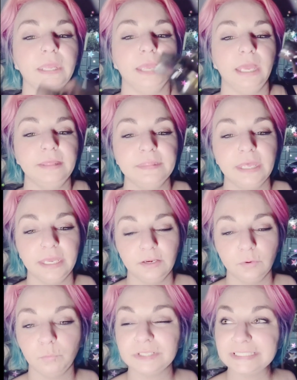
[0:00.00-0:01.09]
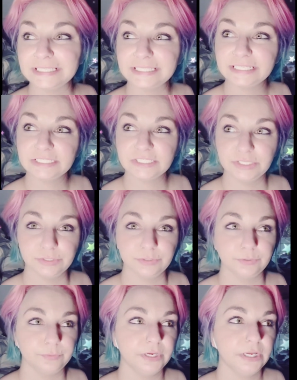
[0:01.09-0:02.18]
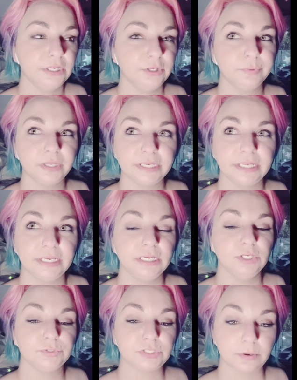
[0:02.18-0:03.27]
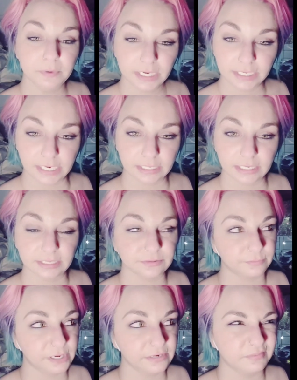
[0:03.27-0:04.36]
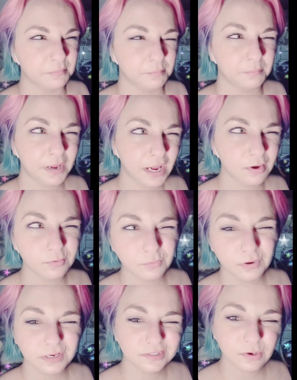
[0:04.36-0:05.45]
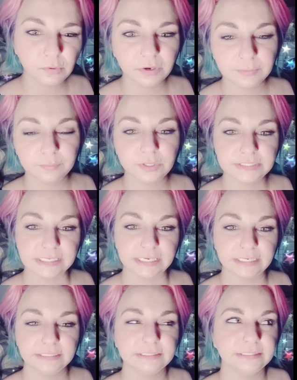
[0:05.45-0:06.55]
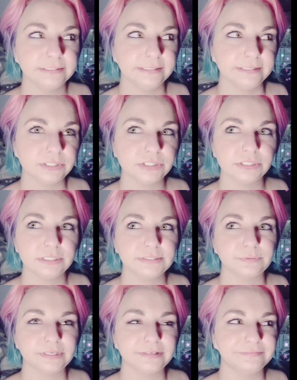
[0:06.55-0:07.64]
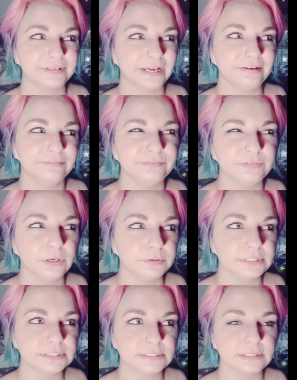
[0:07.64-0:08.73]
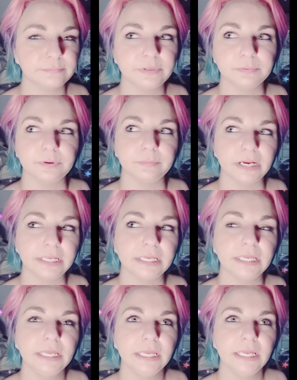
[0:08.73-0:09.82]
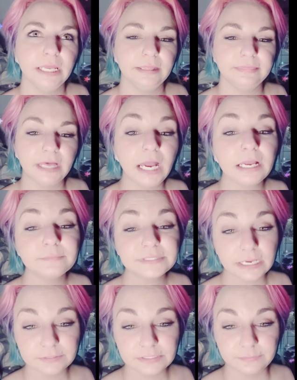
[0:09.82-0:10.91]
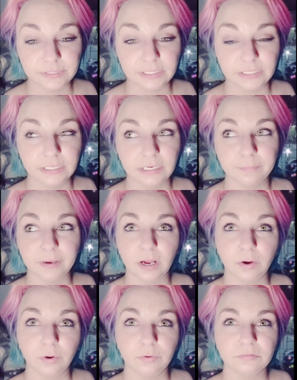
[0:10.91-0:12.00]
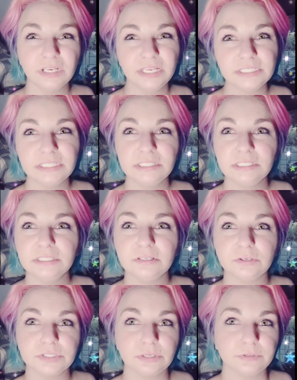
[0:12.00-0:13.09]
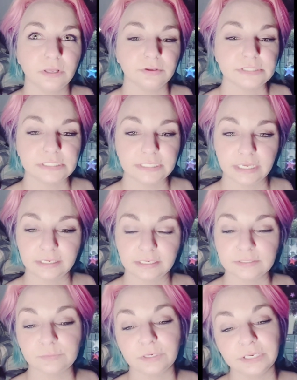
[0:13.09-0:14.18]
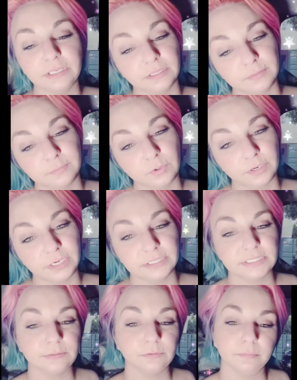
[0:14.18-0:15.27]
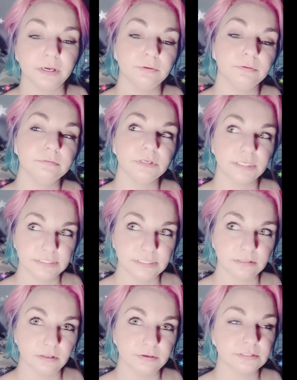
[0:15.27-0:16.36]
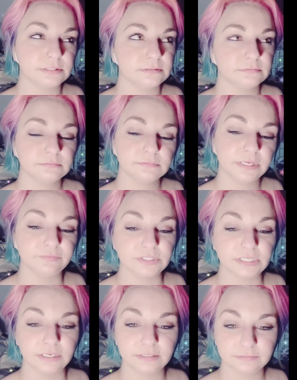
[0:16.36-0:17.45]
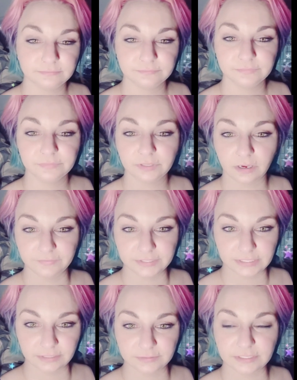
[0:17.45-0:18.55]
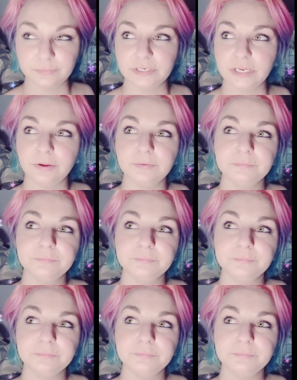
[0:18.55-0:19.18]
And then once they send it to you, you plug it in and you start mining at the rate of about 1 coin per day-ish is what I've kind of noticed that people are mining. And that comes out to be about $19 or so a day, because 1 Helium coin is equal about $19, give or take. Obviously, it goes up and down.